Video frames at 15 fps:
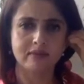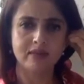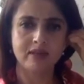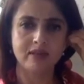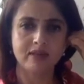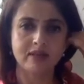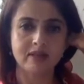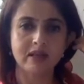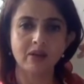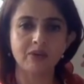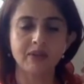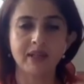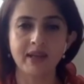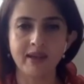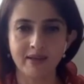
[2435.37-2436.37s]
is the
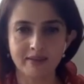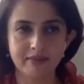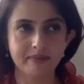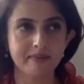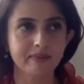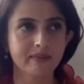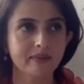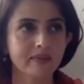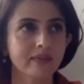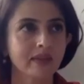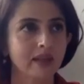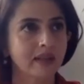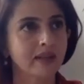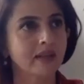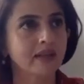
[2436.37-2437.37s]
sound there?
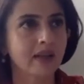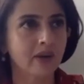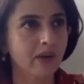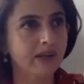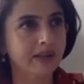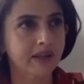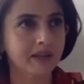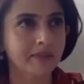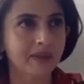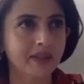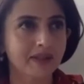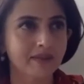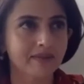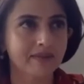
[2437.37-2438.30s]
Can they all hear me?